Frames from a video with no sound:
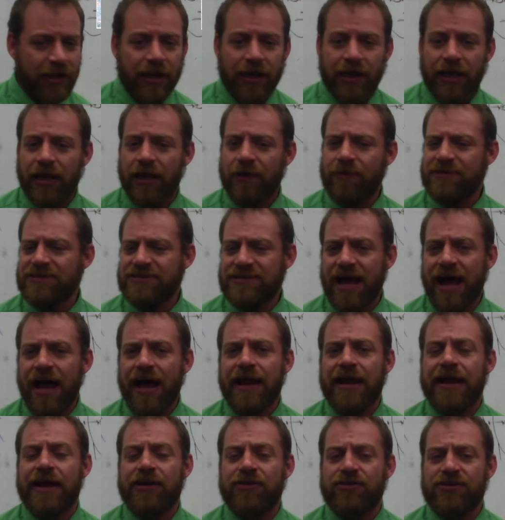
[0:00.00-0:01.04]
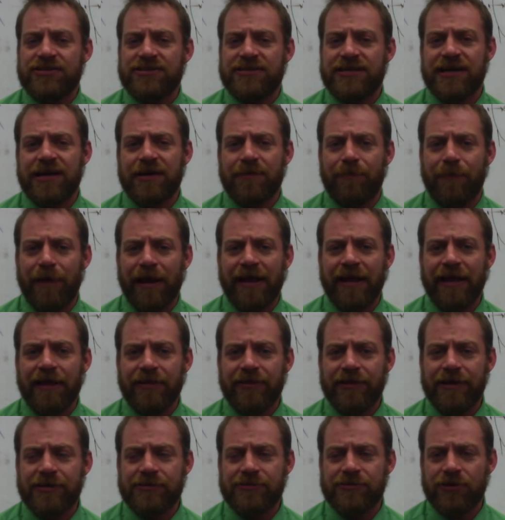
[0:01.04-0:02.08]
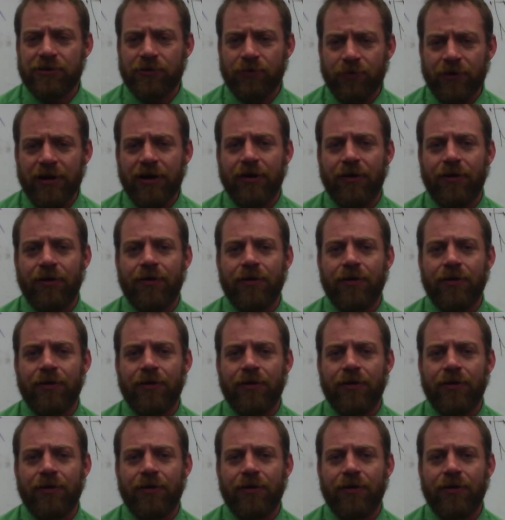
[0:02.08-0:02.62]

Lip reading: He was not interested in making things look real.